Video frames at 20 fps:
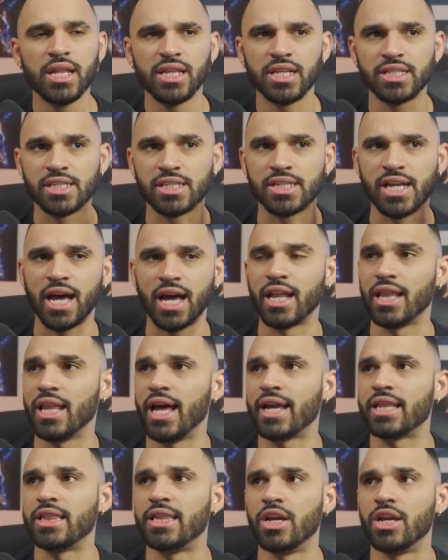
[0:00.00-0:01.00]
This is kind of
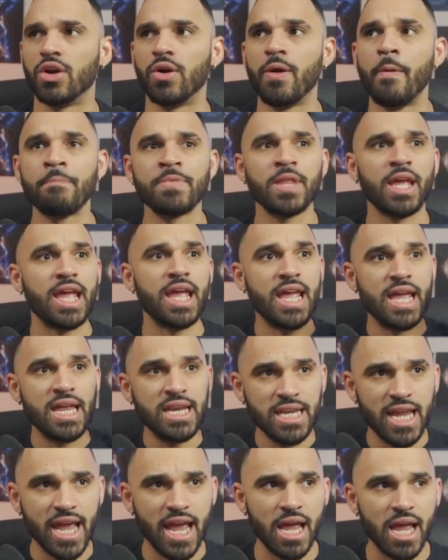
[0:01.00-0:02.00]
like their
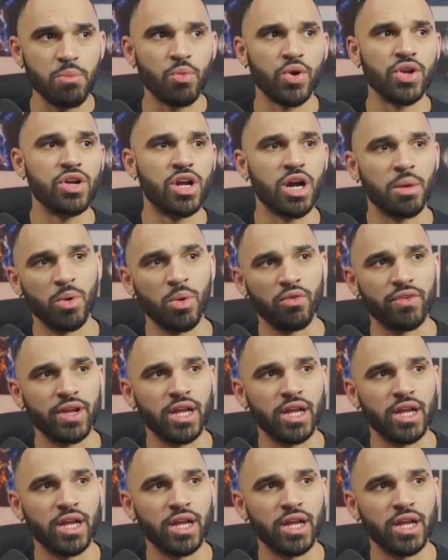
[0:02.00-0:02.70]
in-game where you come over